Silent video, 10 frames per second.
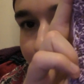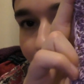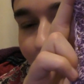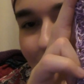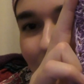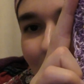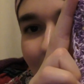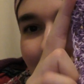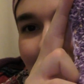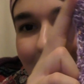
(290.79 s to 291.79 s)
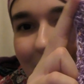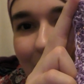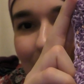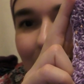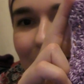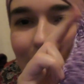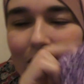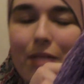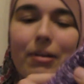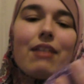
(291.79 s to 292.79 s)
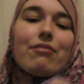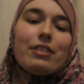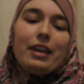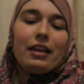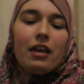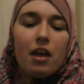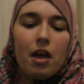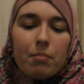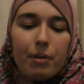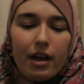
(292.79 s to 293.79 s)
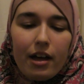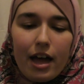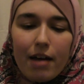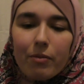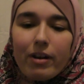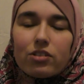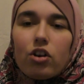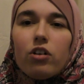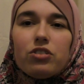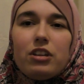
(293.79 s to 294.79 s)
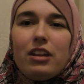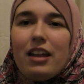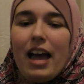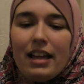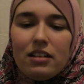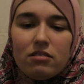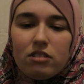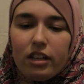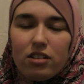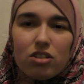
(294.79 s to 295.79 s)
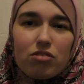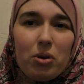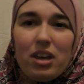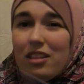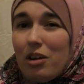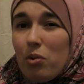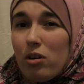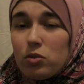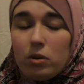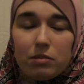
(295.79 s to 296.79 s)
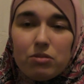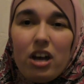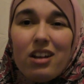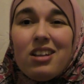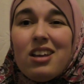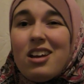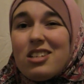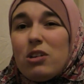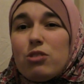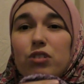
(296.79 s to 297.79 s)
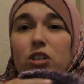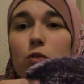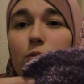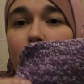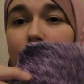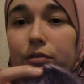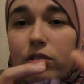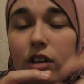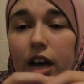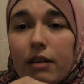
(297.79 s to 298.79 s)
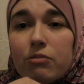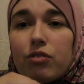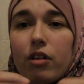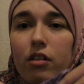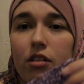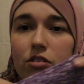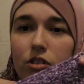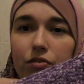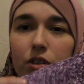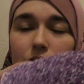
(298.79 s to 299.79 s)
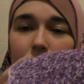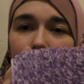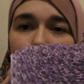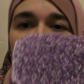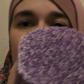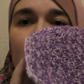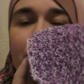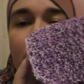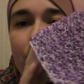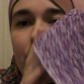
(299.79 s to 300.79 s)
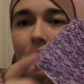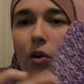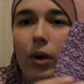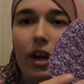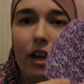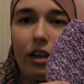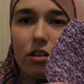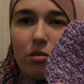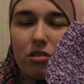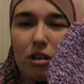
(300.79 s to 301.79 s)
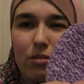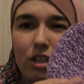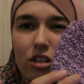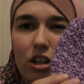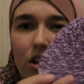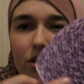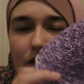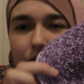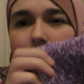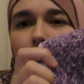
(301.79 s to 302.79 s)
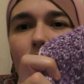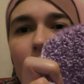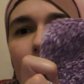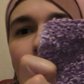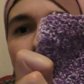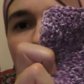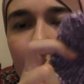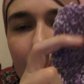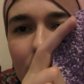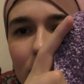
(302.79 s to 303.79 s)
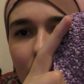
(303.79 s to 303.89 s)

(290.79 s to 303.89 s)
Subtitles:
it got all dirty and covered in grime and everything. But where it's cotton, and I can just throw it in the wash once I'm done, so it's reusable several times rather than sort of using it a few times and then throwing it away like you do with some dishcloths if they're not made to